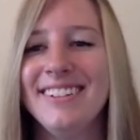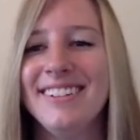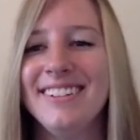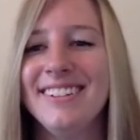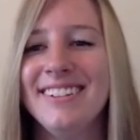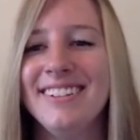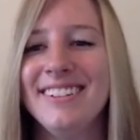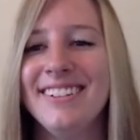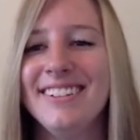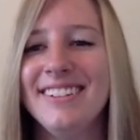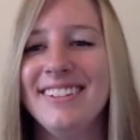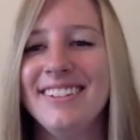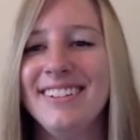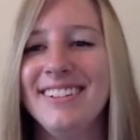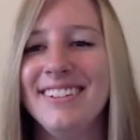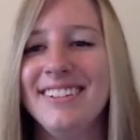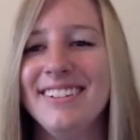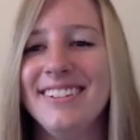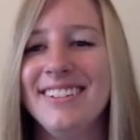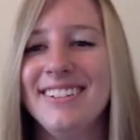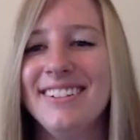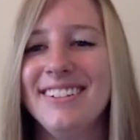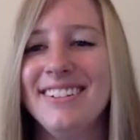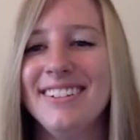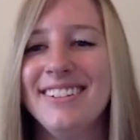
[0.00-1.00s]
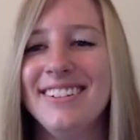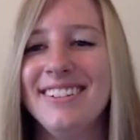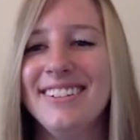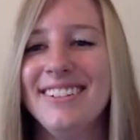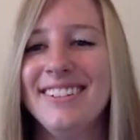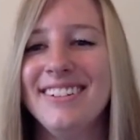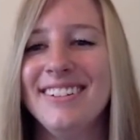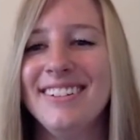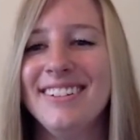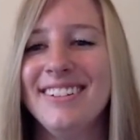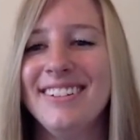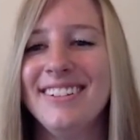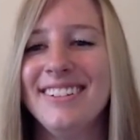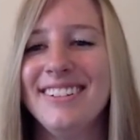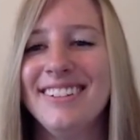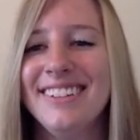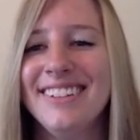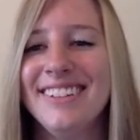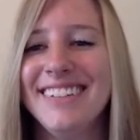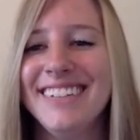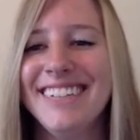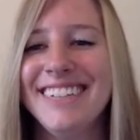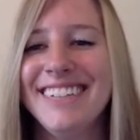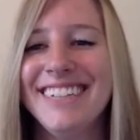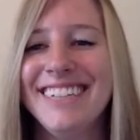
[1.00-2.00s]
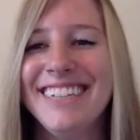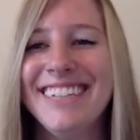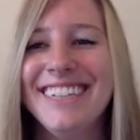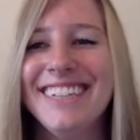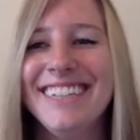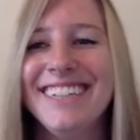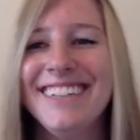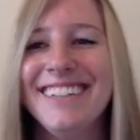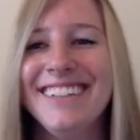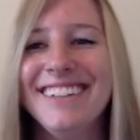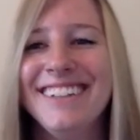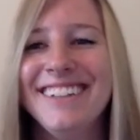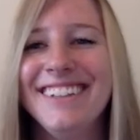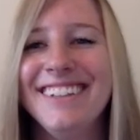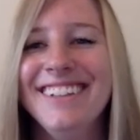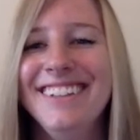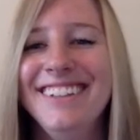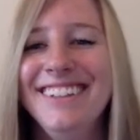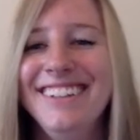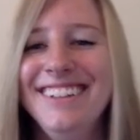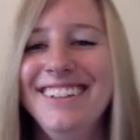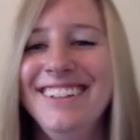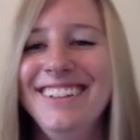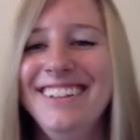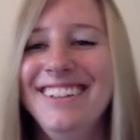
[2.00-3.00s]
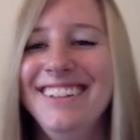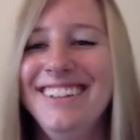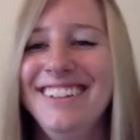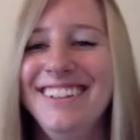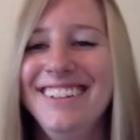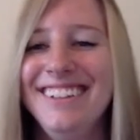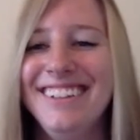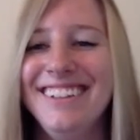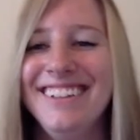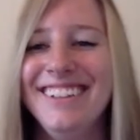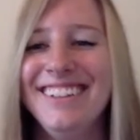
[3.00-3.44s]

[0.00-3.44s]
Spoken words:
This person isn't speaking.